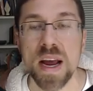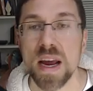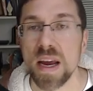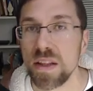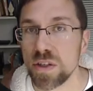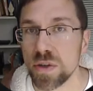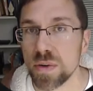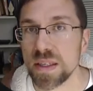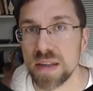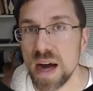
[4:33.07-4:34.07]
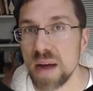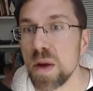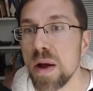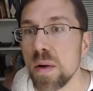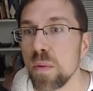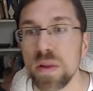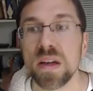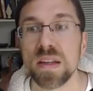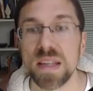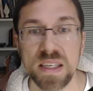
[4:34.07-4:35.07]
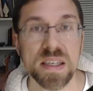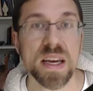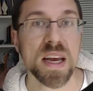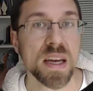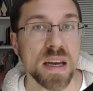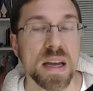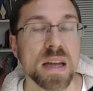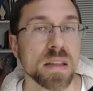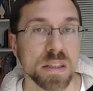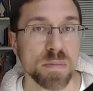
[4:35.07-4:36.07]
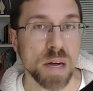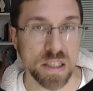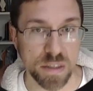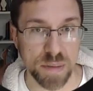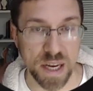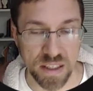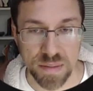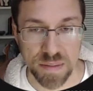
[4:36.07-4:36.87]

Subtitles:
in the shortest time with the least ink in the smallest space."